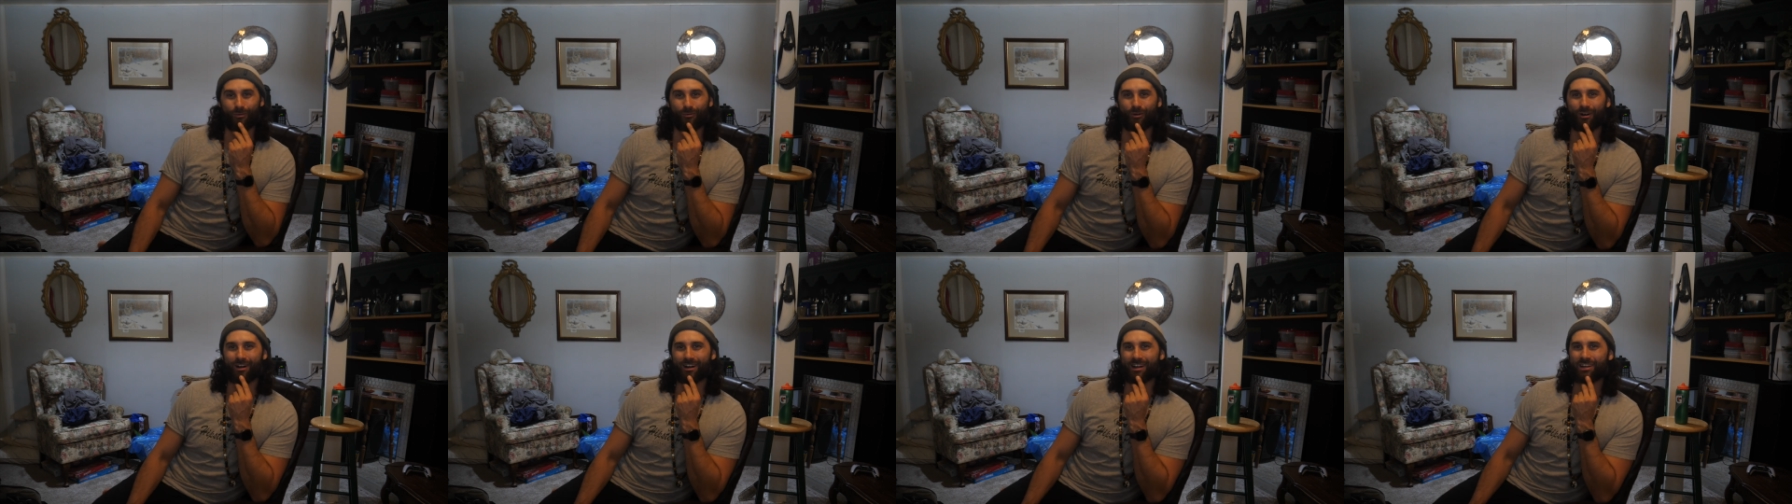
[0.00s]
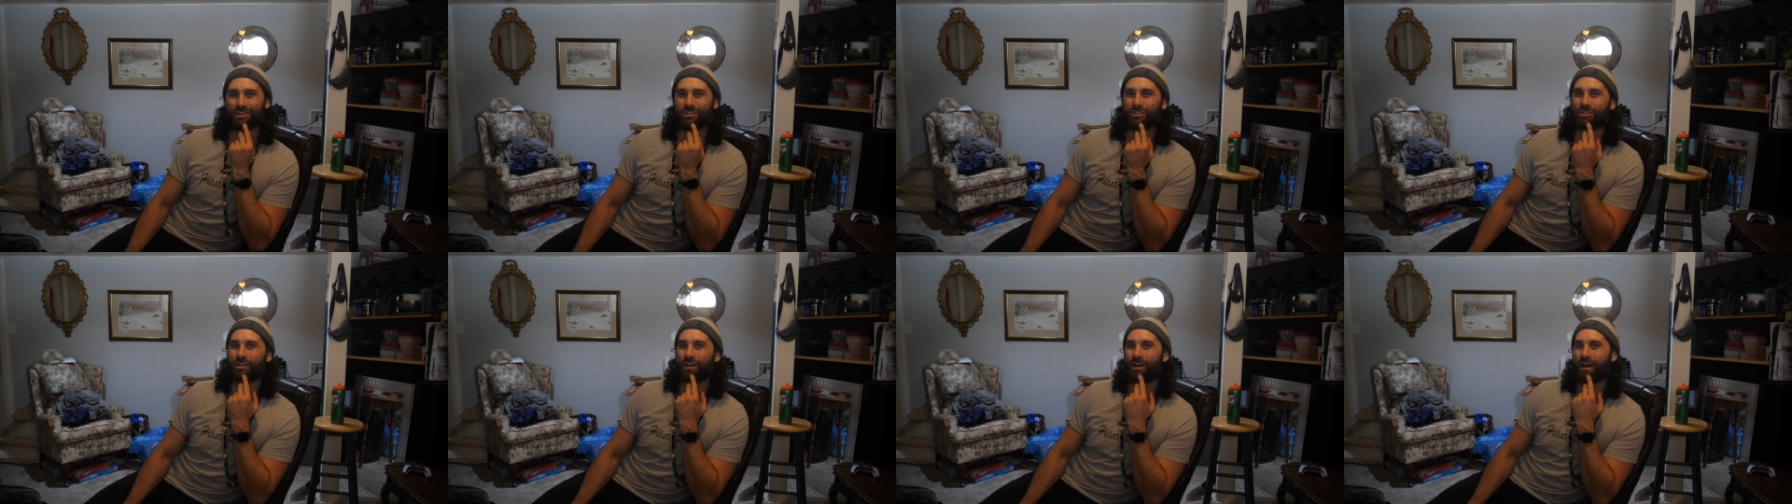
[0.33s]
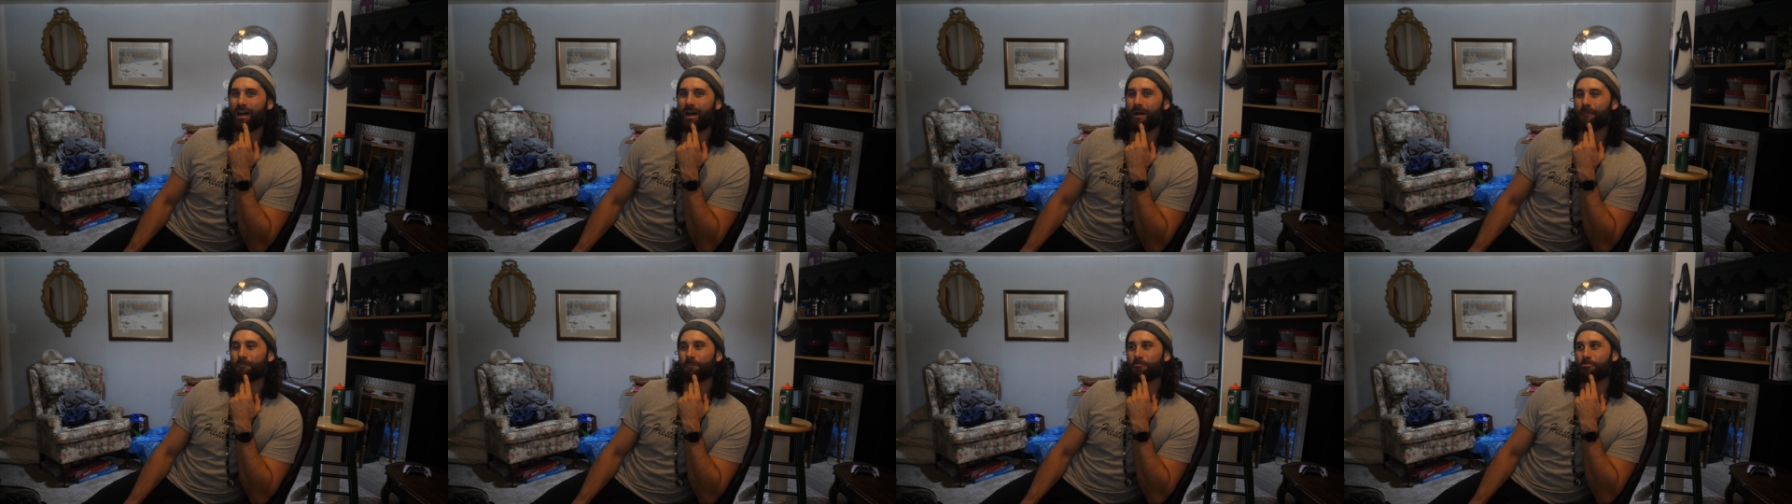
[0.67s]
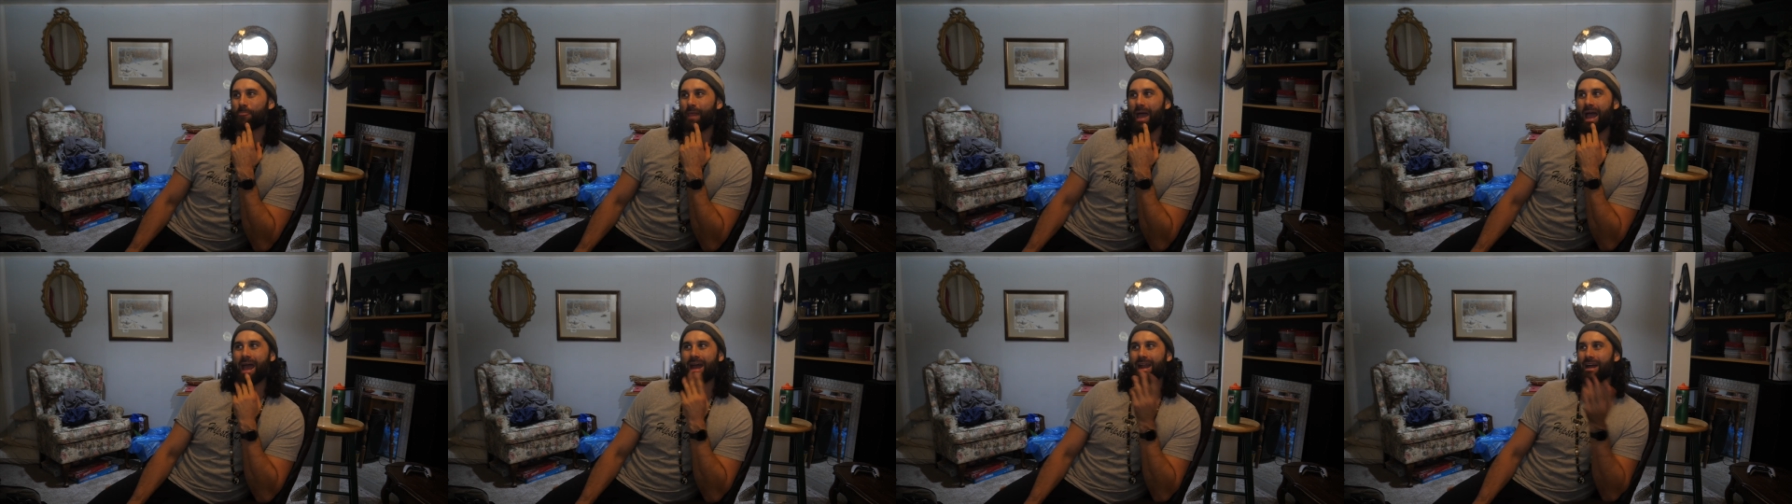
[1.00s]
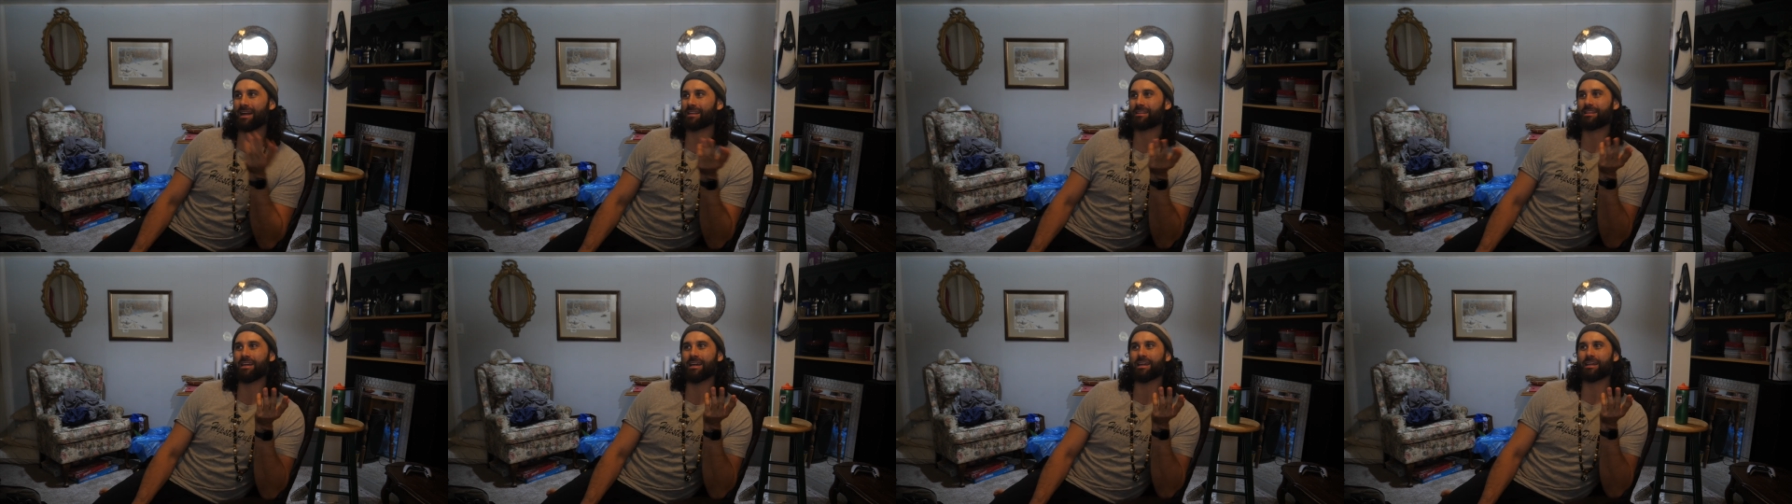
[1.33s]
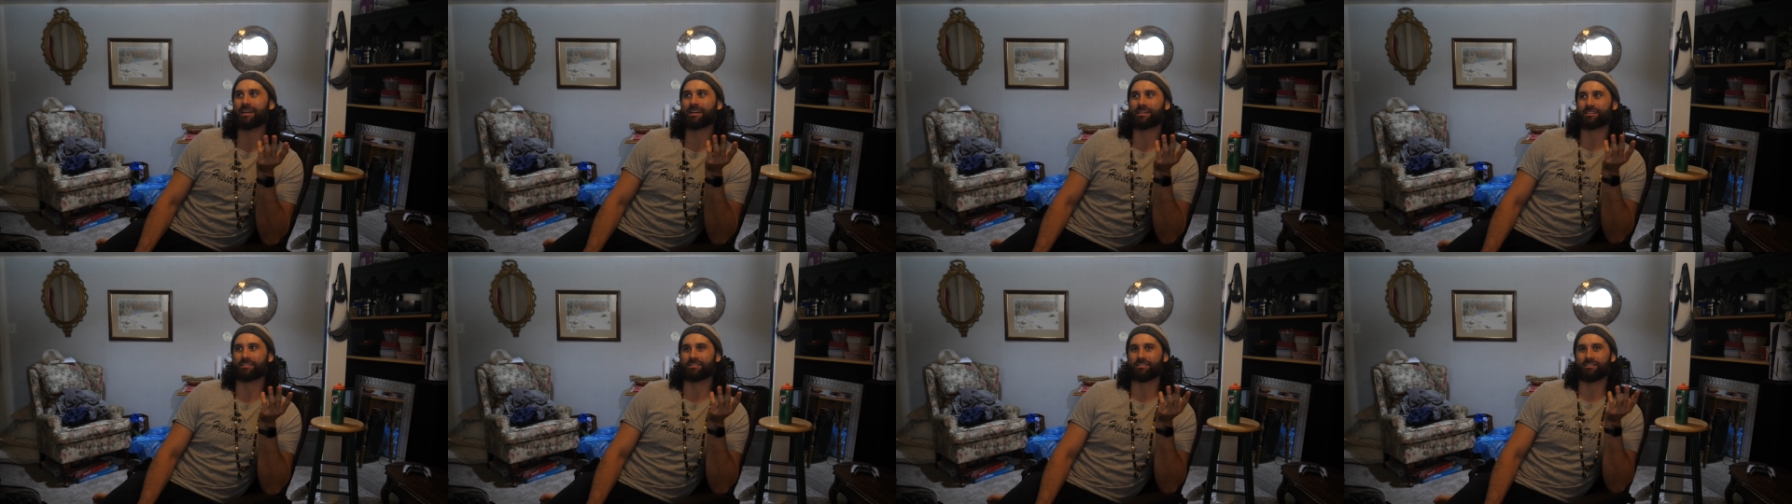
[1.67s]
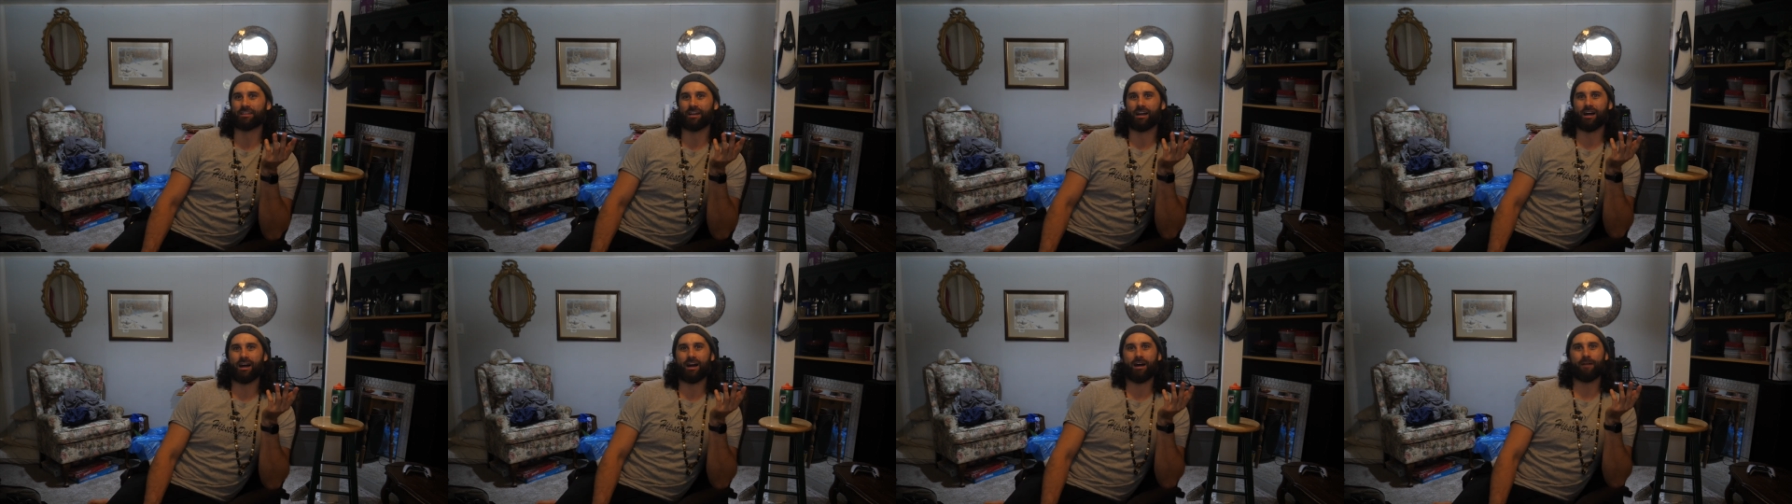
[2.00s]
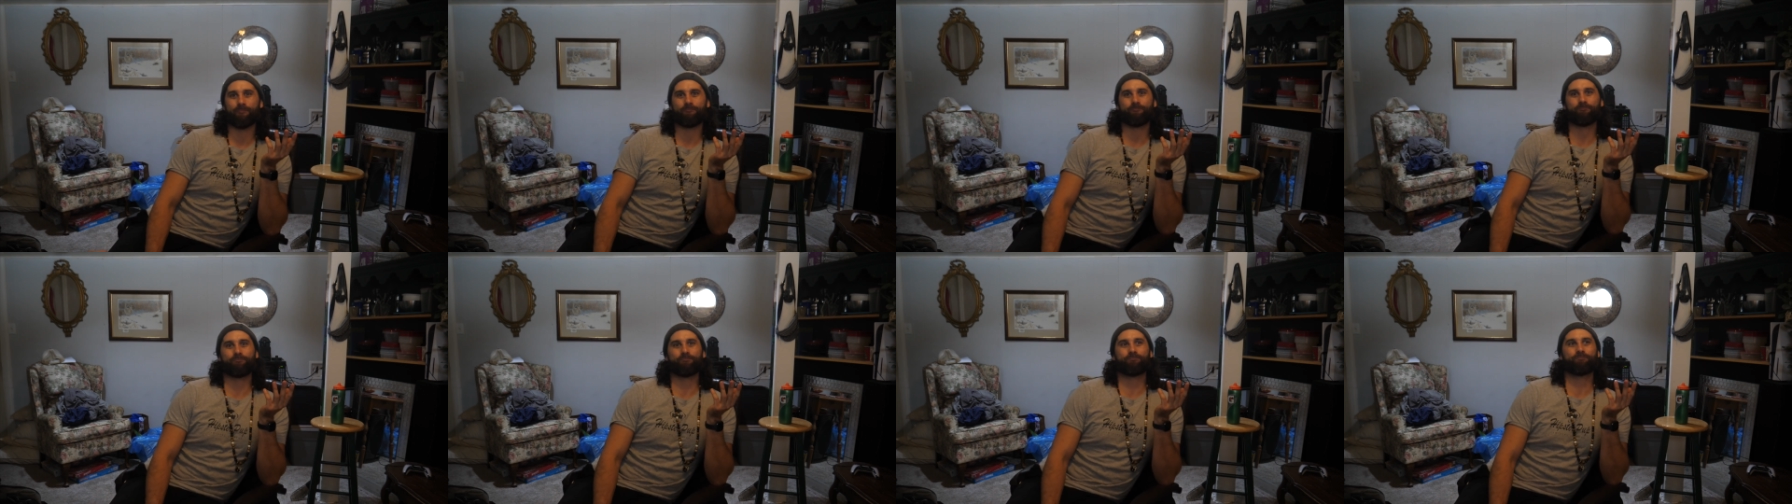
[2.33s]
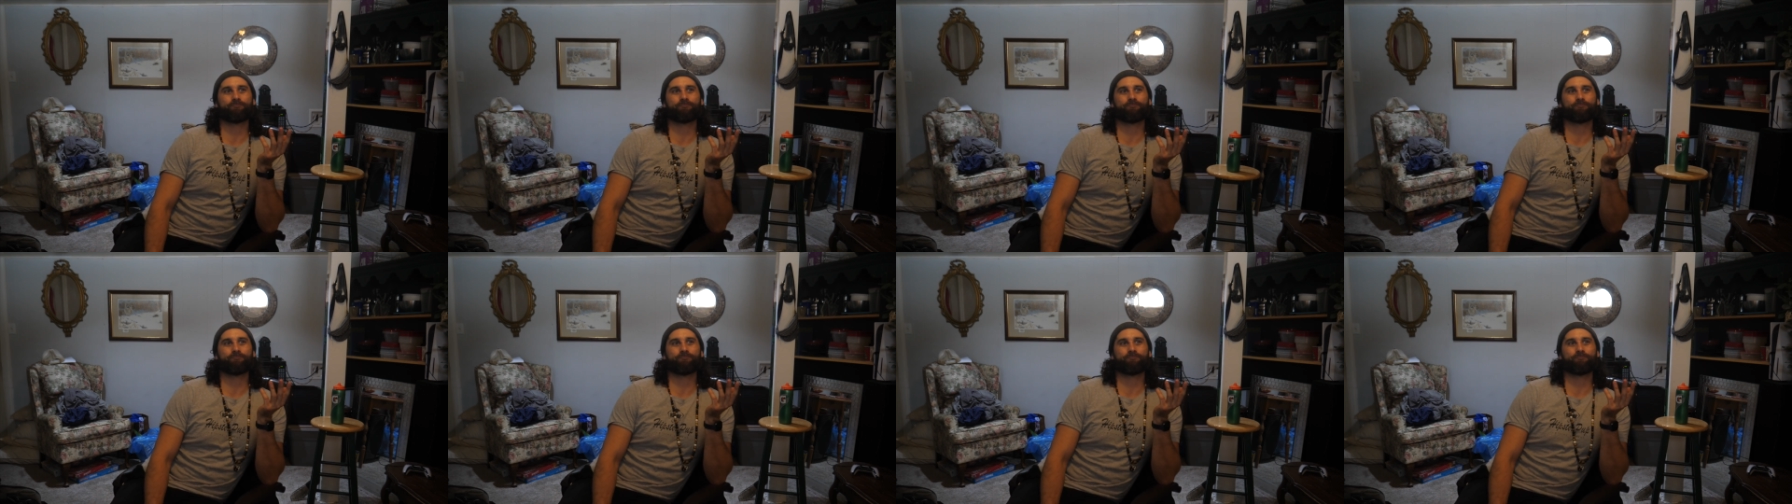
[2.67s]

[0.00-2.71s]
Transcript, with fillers: wash and I think it's uh,